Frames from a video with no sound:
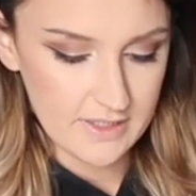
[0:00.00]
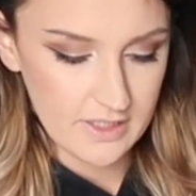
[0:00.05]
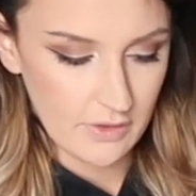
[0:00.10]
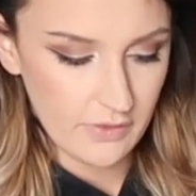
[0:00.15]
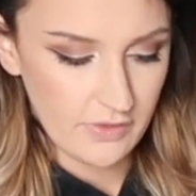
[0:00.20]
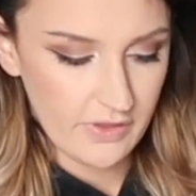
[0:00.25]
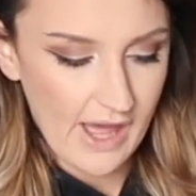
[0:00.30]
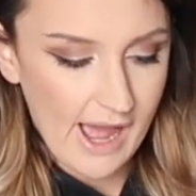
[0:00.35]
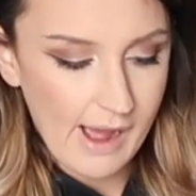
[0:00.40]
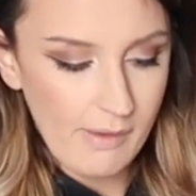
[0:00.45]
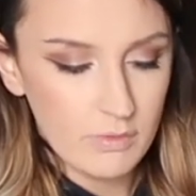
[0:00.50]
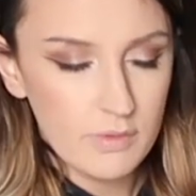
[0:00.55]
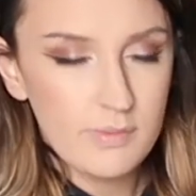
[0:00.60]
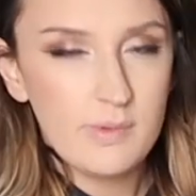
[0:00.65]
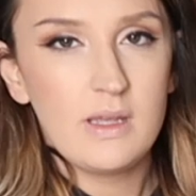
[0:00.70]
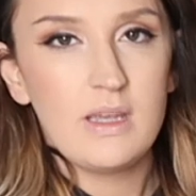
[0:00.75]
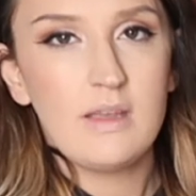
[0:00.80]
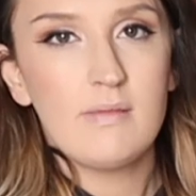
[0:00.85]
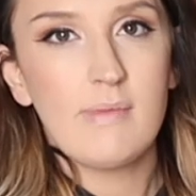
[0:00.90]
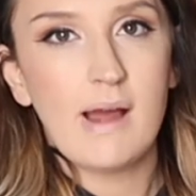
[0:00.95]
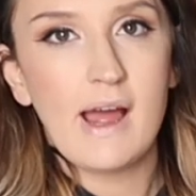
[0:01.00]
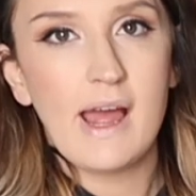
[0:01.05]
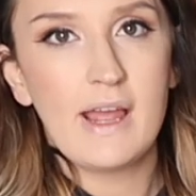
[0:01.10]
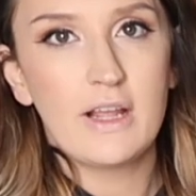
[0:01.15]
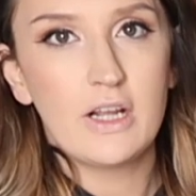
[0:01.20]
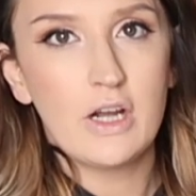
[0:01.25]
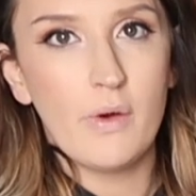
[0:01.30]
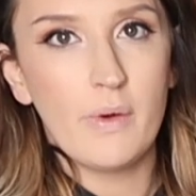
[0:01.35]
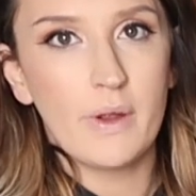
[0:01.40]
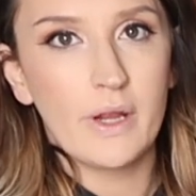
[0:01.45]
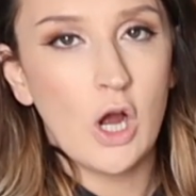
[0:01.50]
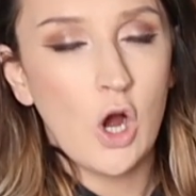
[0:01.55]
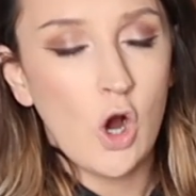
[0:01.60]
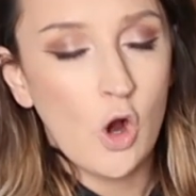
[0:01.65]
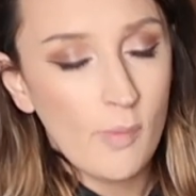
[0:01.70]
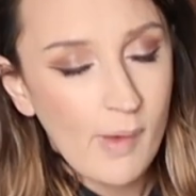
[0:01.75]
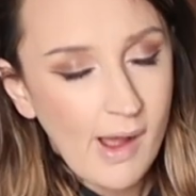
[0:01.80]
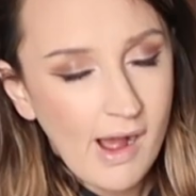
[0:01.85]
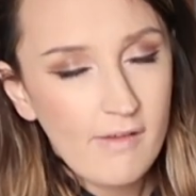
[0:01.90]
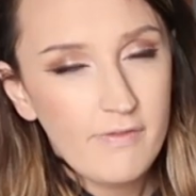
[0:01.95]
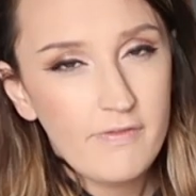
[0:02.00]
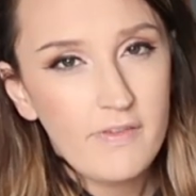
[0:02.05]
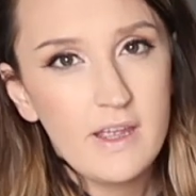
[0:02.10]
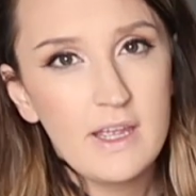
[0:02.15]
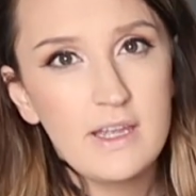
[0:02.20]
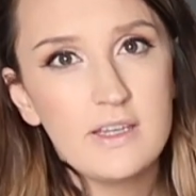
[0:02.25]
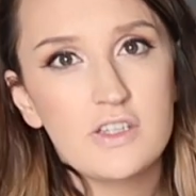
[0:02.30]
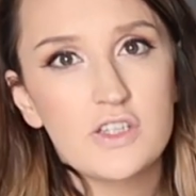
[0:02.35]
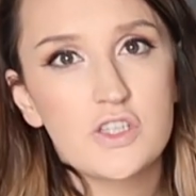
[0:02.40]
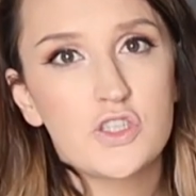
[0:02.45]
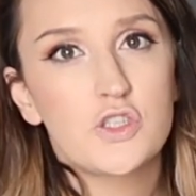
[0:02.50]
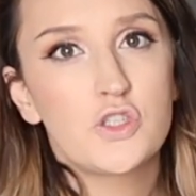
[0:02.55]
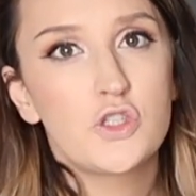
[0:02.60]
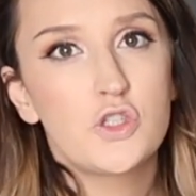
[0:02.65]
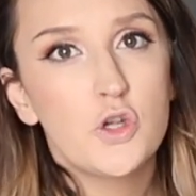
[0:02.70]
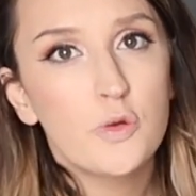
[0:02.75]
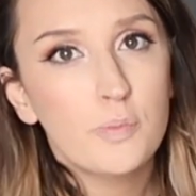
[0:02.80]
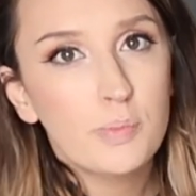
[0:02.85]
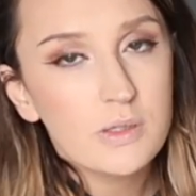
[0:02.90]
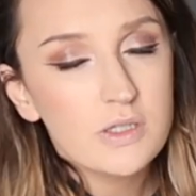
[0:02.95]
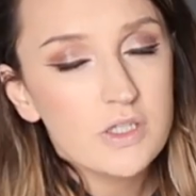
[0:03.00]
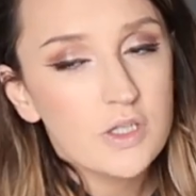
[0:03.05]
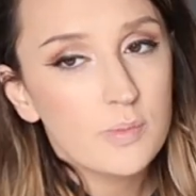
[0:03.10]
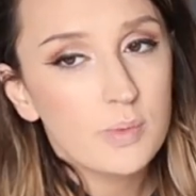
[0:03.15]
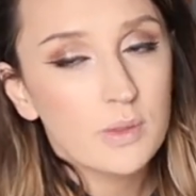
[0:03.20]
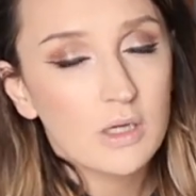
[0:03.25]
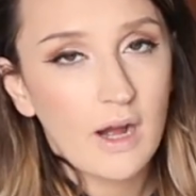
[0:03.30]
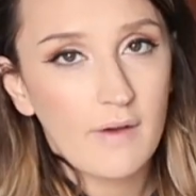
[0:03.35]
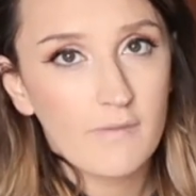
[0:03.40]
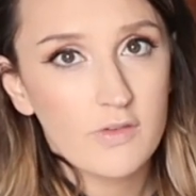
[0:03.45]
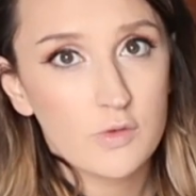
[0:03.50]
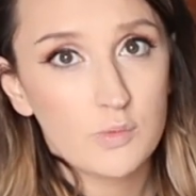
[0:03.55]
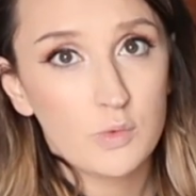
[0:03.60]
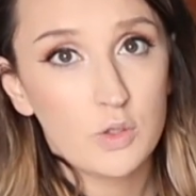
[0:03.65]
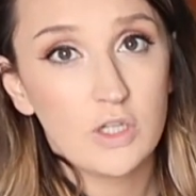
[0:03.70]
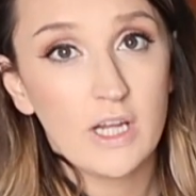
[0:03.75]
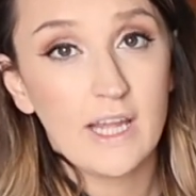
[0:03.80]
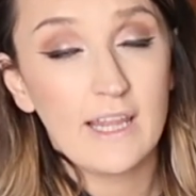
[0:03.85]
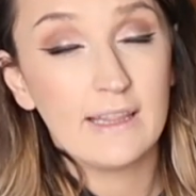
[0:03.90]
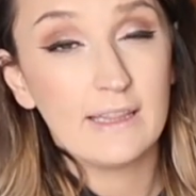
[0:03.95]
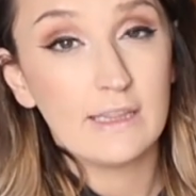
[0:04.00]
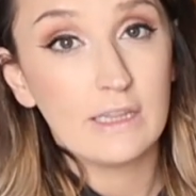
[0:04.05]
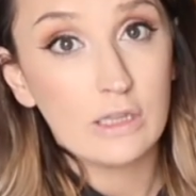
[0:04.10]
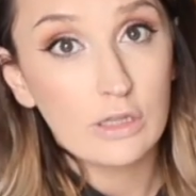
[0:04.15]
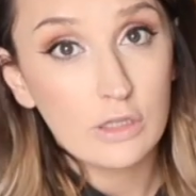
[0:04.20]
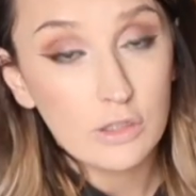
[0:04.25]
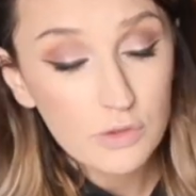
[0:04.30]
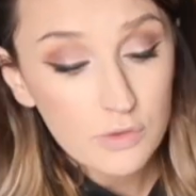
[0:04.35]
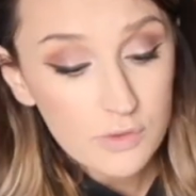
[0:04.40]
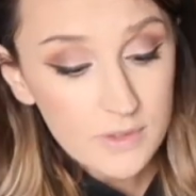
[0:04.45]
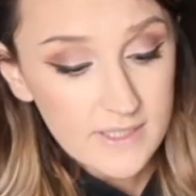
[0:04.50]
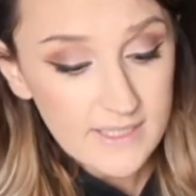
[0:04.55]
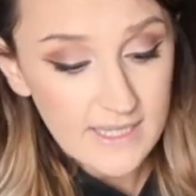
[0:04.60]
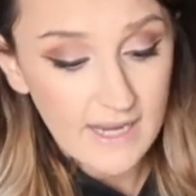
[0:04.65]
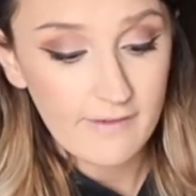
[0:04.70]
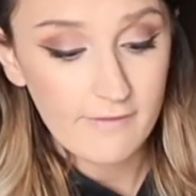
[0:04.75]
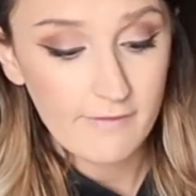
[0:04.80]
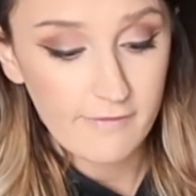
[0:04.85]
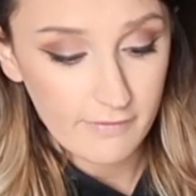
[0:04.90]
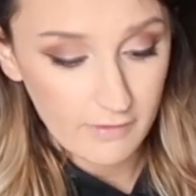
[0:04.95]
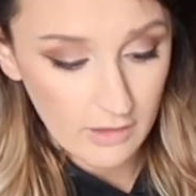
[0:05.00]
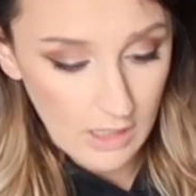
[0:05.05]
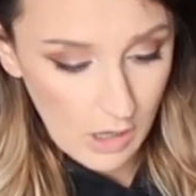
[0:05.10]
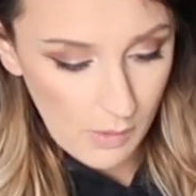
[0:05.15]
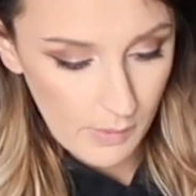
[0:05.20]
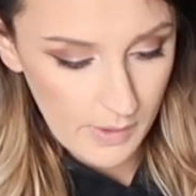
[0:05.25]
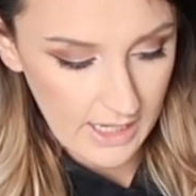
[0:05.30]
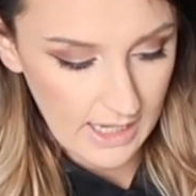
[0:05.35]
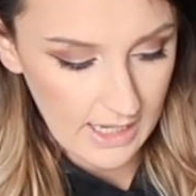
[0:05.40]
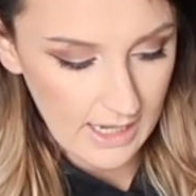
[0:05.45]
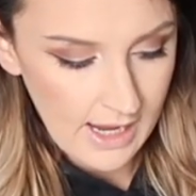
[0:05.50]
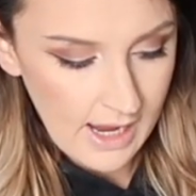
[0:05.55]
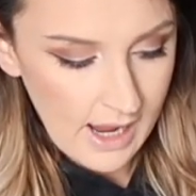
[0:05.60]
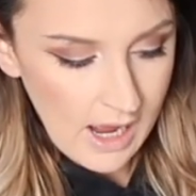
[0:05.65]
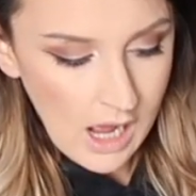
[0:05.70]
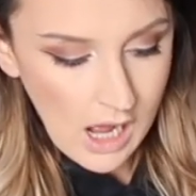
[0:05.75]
So that will be my going home outfit. Just super, super comfortable and loose and flowy.